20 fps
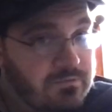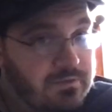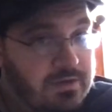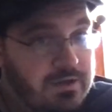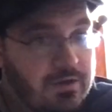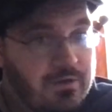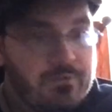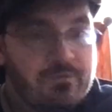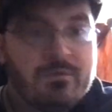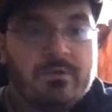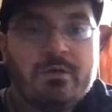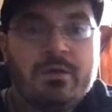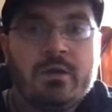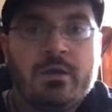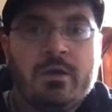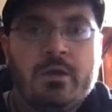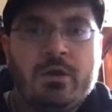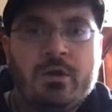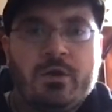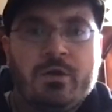videos.
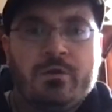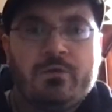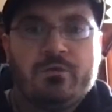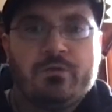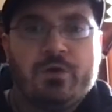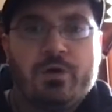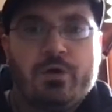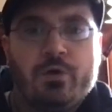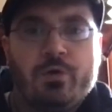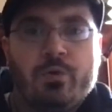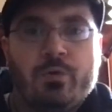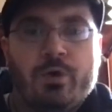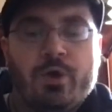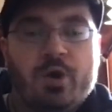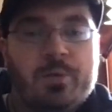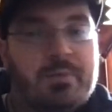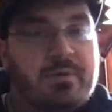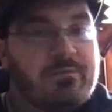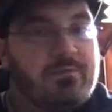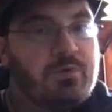So I
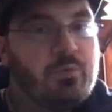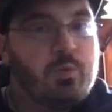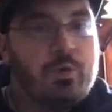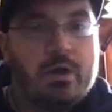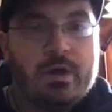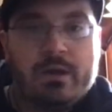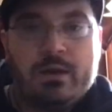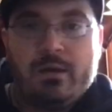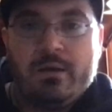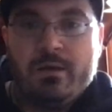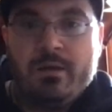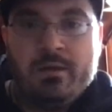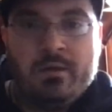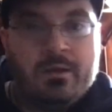hope everyone